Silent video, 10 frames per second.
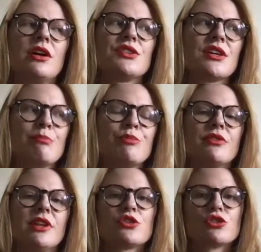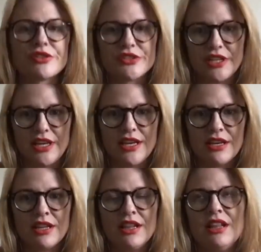type of
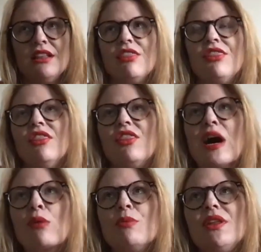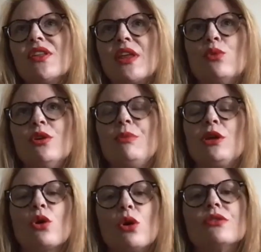electricity, that would mean that they wouldn't be
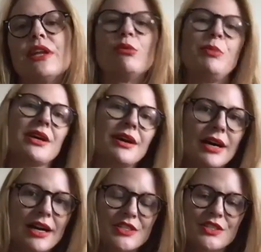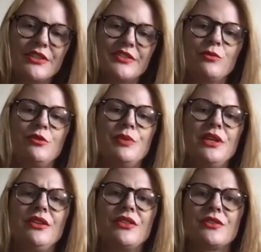cold. They would be hot, because it would
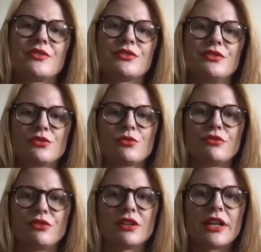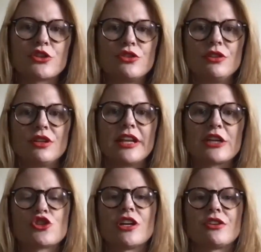be this sort of
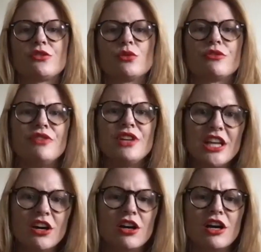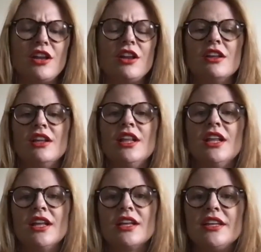electric sort of neon
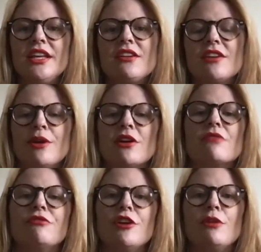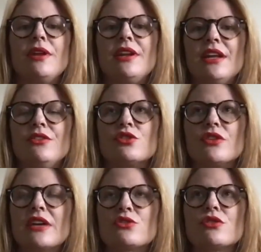heat coming off of them. And so
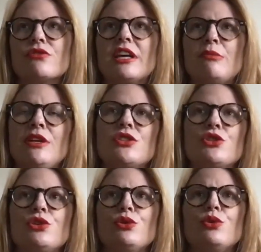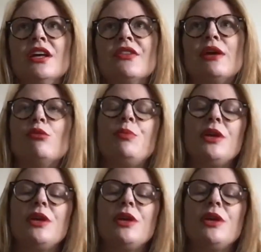that sort of led me to, they would be